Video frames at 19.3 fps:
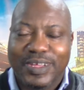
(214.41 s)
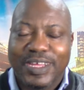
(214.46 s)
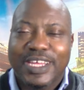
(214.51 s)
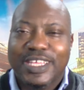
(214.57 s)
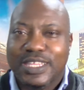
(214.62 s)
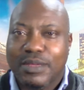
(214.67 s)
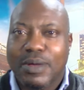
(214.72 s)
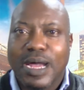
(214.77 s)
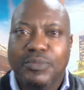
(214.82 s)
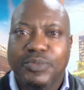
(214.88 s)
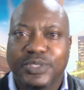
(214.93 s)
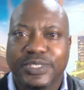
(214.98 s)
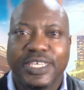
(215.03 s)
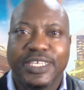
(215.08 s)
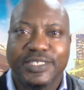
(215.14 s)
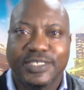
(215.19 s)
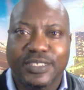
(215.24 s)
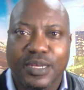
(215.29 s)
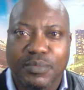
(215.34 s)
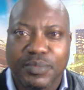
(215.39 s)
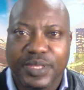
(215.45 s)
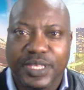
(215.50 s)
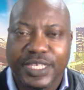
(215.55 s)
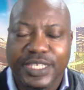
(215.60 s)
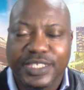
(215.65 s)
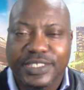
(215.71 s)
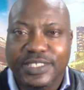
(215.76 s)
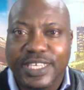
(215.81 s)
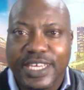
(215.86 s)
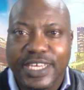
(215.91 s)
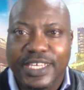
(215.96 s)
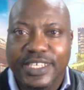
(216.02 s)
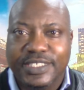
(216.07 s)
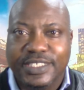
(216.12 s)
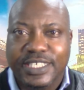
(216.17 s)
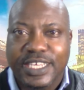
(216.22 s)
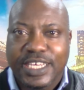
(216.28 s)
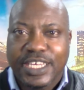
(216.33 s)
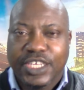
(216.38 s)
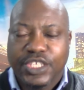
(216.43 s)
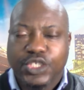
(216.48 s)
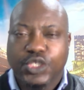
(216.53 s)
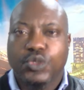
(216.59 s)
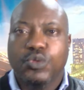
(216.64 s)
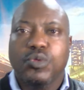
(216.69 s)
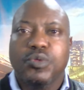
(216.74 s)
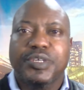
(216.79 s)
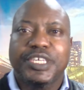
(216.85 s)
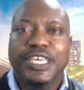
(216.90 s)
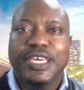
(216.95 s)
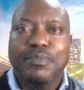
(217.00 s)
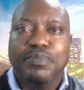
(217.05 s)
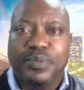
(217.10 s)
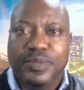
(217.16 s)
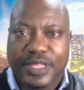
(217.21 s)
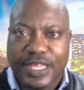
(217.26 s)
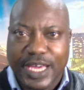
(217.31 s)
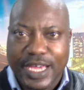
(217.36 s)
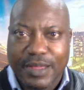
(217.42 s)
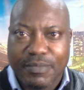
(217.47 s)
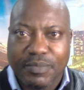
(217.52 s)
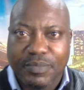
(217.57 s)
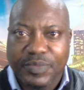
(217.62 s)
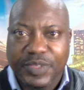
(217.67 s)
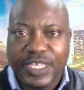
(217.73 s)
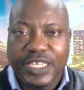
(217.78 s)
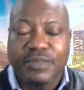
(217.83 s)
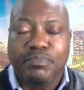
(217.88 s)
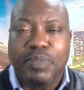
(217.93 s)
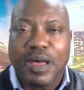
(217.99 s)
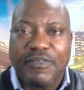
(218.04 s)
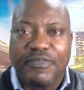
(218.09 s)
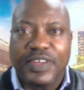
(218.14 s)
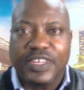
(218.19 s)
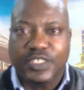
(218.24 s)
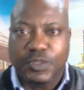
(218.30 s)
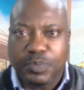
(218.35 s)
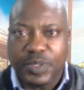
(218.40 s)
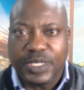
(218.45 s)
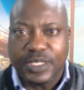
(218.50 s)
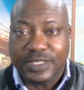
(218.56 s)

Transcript: The Bible says something. It says, you will keep them in perfect peace.